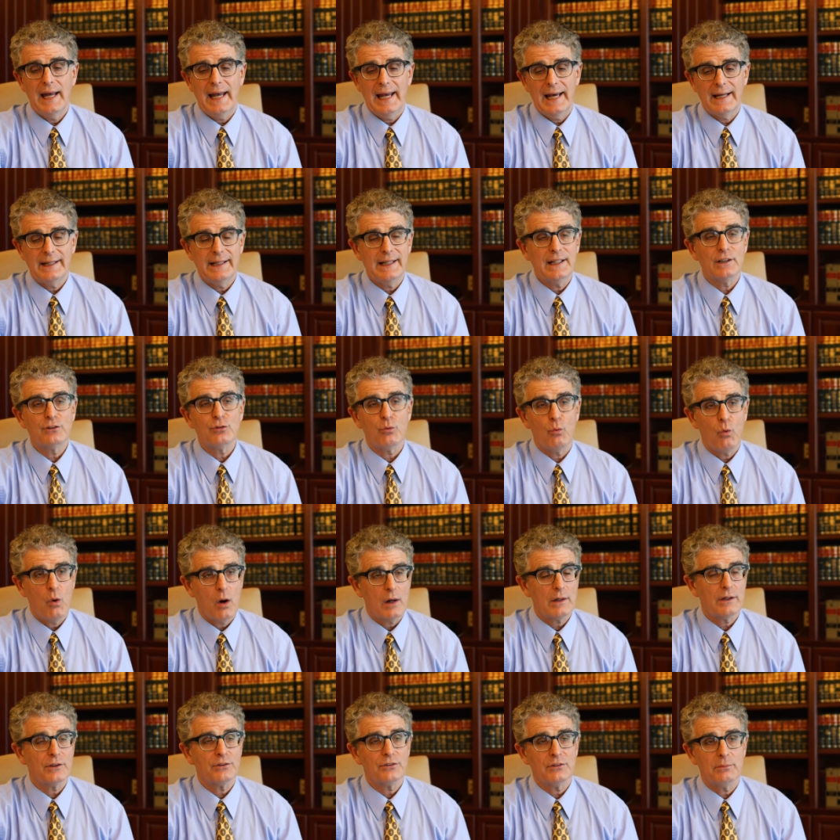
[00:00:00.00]
had its
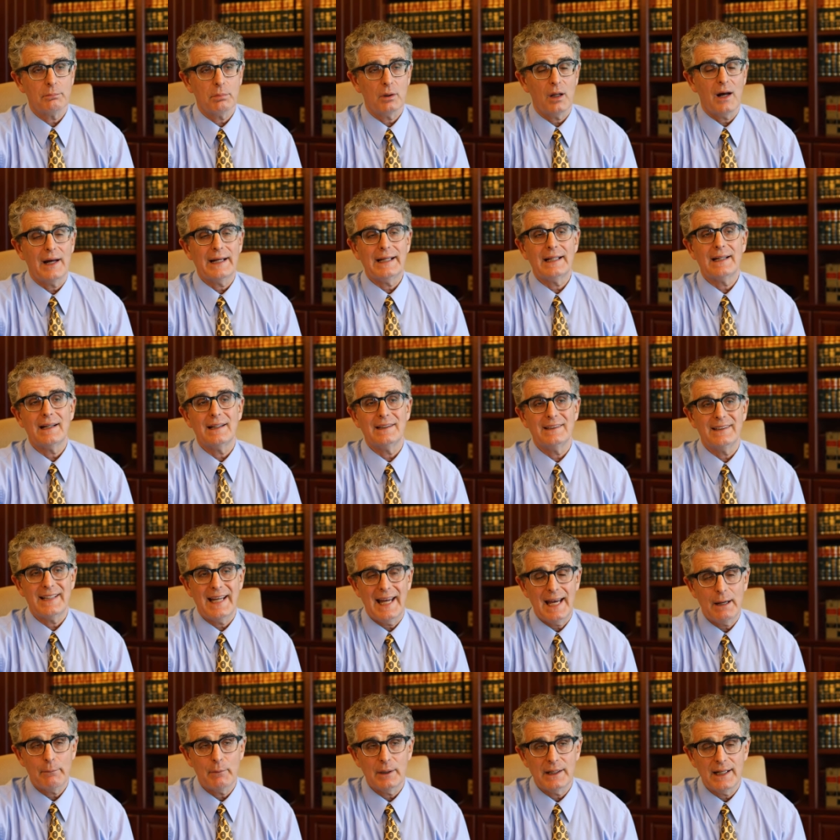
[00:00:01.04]
water supply
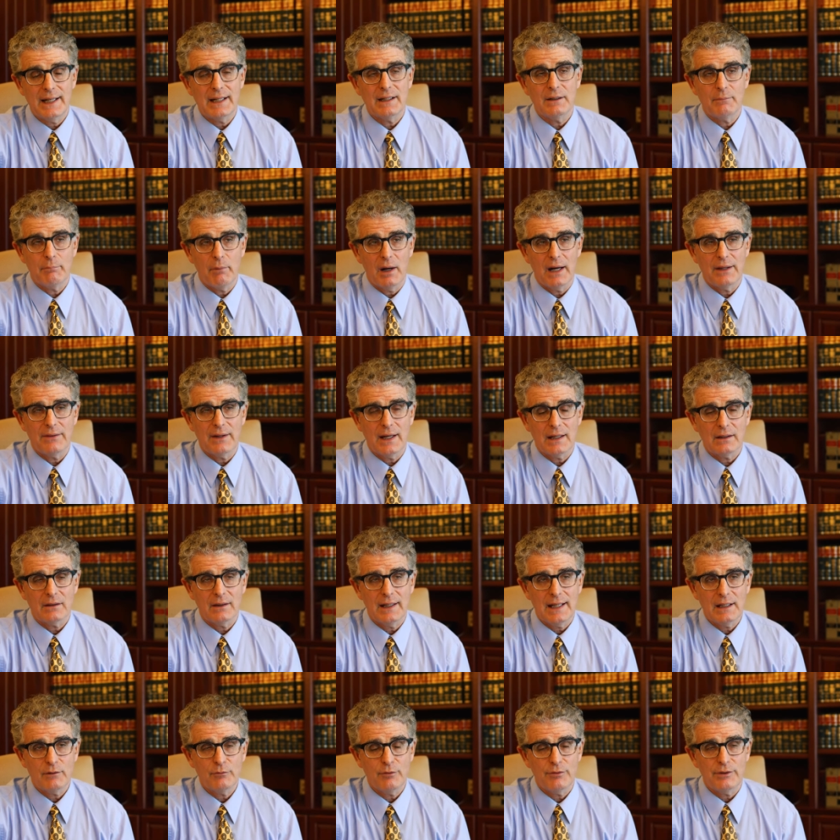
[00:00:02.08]
contaminated by that
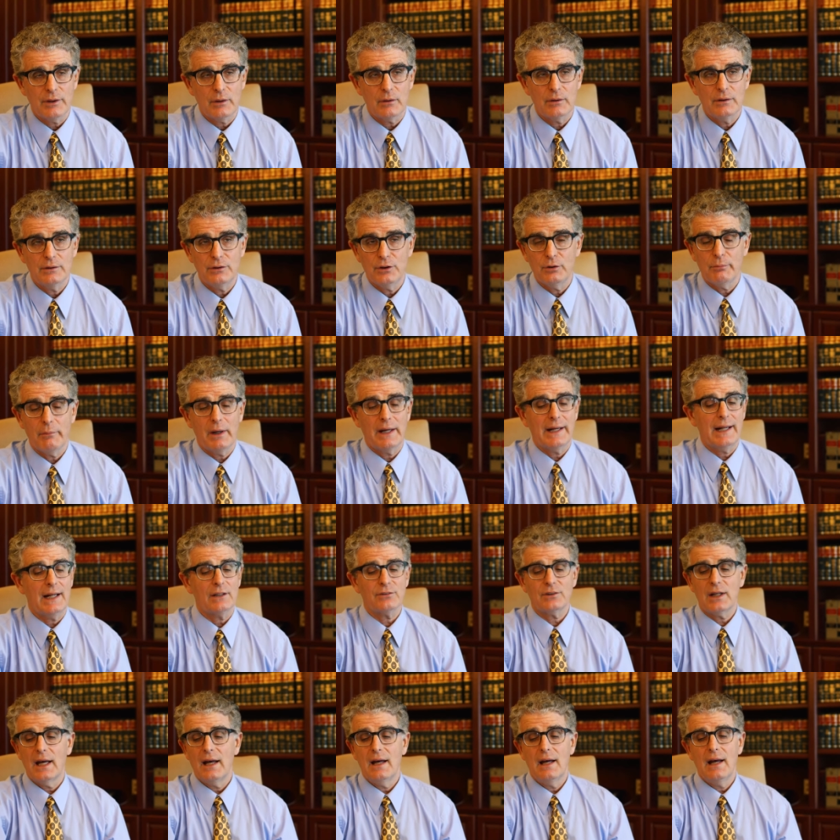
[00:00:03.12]
landfill. You might
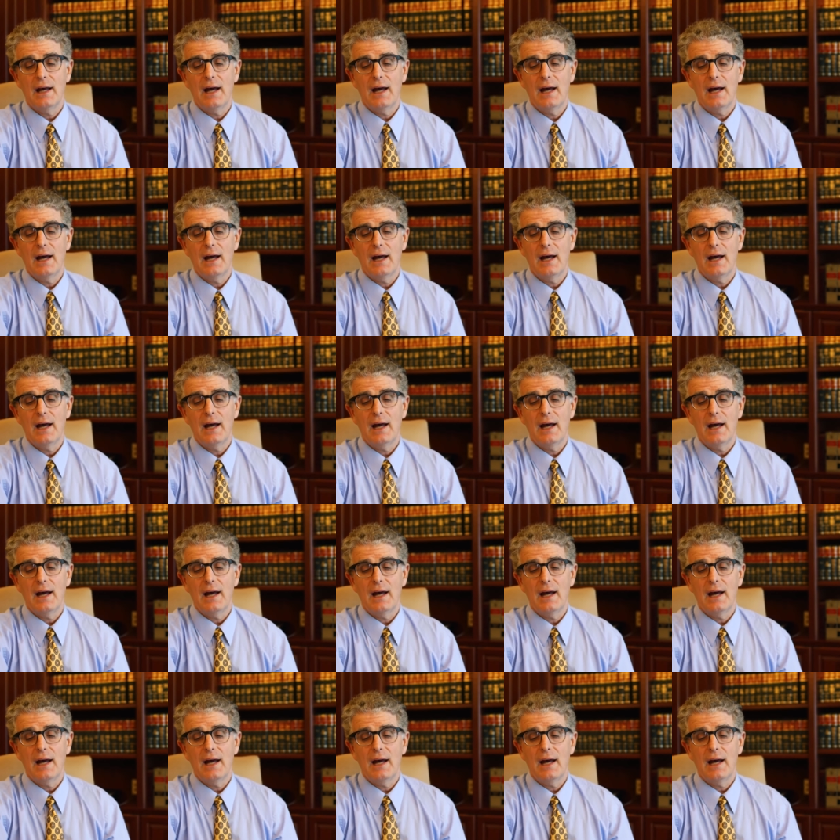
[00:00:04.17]
ask,